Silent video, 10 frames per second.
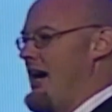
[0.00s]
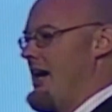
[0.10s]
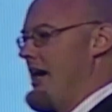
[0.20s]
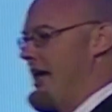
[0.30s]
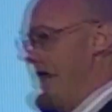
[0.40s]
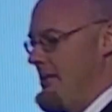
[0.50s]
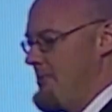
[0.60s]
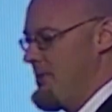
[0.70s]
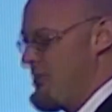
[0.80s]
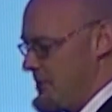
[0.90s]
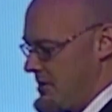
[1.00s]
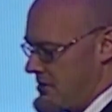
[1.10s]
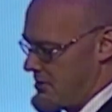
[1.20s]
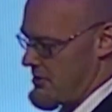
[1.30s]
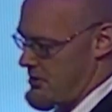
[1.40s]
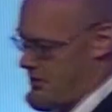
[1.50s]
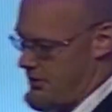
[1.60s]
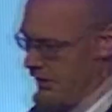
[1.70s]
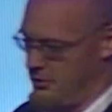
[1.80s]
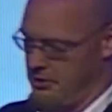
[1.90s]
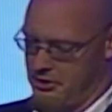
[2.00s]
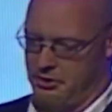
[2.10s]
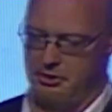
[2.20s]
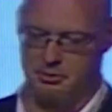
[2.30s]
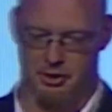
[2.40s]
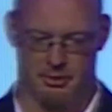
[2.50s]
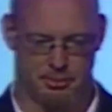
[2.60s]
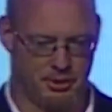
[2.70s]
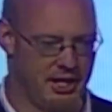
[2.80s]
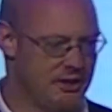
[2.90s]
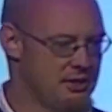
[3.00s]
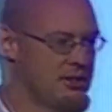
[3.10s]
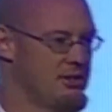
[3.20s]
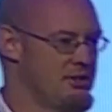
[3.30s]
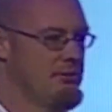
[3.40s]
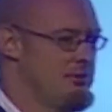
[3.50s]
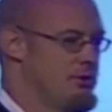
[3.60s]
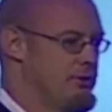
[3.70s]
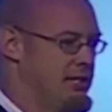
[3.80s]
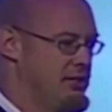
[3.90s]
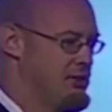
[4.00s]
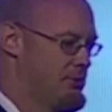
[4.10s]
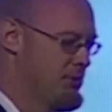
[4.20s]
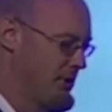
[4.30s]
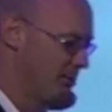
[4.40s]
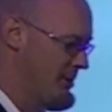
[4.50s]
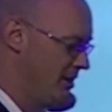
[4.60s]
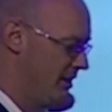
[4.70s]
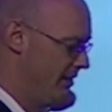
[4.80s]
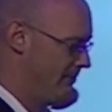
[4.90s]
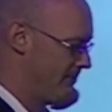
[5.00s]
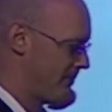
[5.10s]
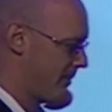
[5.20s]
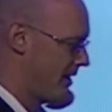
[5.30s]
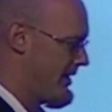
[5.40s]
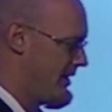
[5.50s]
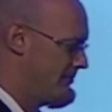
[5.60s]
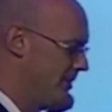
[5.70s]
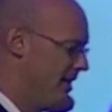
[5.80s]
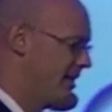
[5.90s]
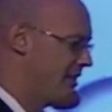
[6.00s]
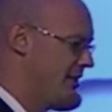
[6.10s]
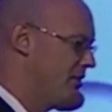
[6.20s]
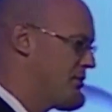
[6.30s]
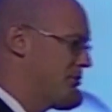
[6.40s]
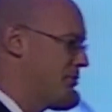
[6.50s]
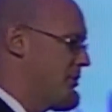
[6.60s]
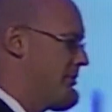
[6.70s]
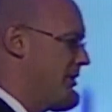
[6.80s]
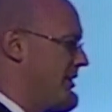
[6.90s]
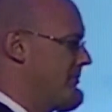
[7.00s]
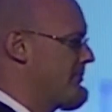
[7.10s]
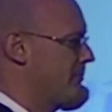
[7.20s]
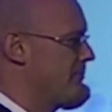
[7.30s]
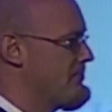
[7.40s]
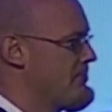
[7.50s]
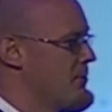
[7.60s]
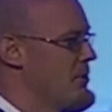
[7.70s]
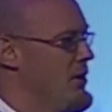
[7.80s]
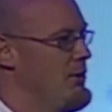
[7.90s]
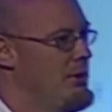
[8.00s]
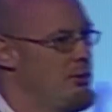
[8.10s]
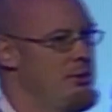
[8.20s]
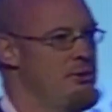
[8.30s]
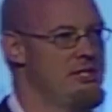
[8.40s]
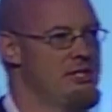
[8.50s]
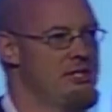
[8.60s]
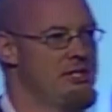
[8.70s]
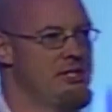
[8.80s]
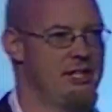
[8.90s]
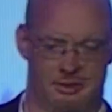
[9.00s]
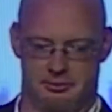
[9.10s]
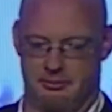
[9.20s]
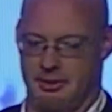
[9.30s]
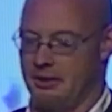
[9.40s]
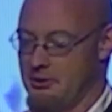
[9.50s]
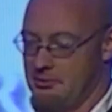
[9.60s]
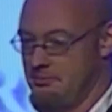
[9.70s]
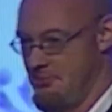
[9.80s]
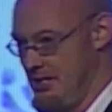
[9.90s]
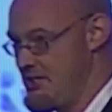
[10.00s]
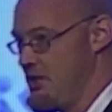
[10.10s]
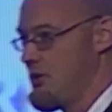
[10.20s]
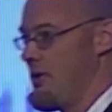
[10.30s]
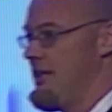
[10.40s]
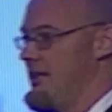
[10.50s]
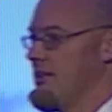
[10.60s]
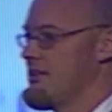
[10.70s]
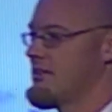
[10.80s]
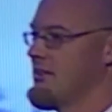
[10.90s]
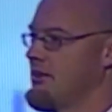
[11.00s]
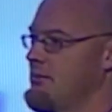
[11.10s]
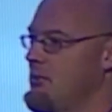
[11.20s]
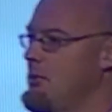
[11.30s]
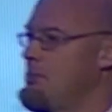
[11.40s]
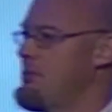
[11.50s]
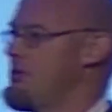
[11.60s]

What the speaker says: In my research with turmeric, prior to creating turmeric 3D, I had a clinical formula where we would take these ingredients, but we put them